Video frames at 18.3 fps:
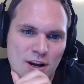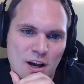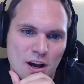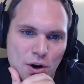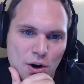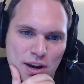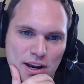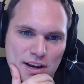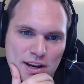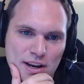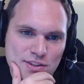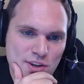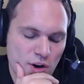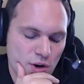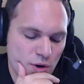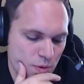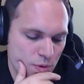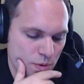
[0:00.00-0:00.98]
Okay.
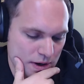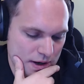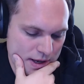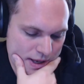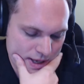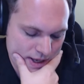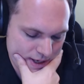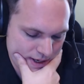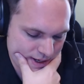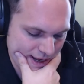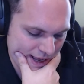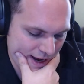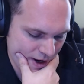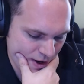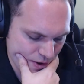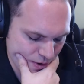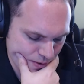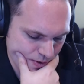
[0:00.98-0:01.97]
So
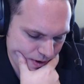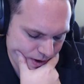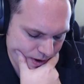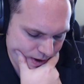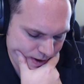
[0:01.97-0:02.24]
now